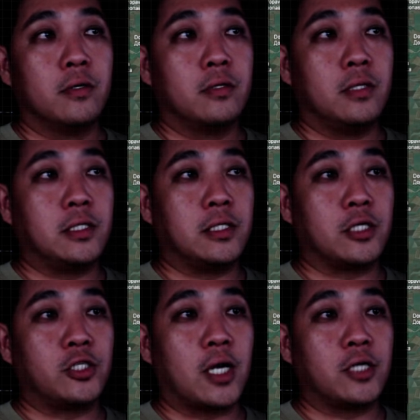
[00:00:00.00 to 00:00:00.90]
This is a
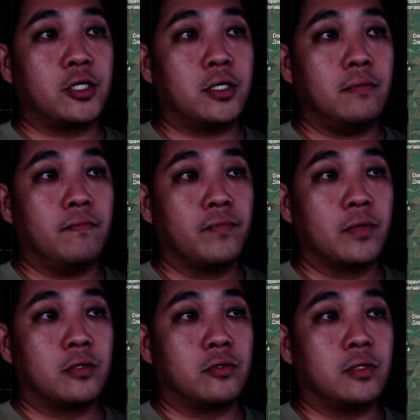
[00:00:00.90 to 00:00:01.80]
junction,
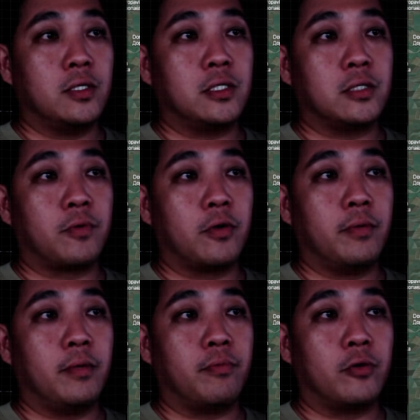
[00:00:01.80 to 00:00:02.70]
so this is
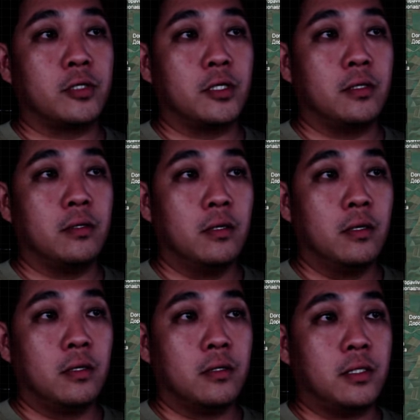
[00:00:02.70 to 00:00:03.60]
probably important. This